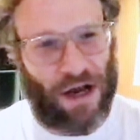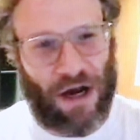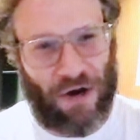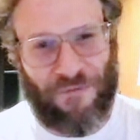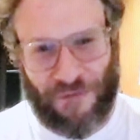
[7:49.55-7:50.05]

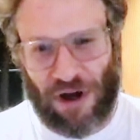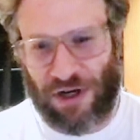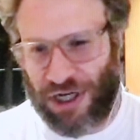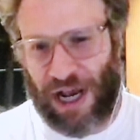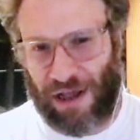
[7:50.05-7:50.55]
a
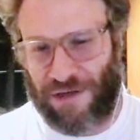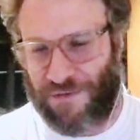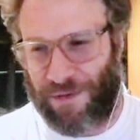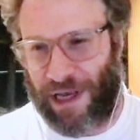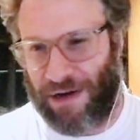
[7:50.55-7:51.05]
fun
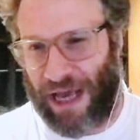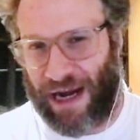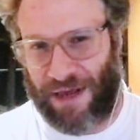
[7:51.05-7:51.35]
challenge for me, and,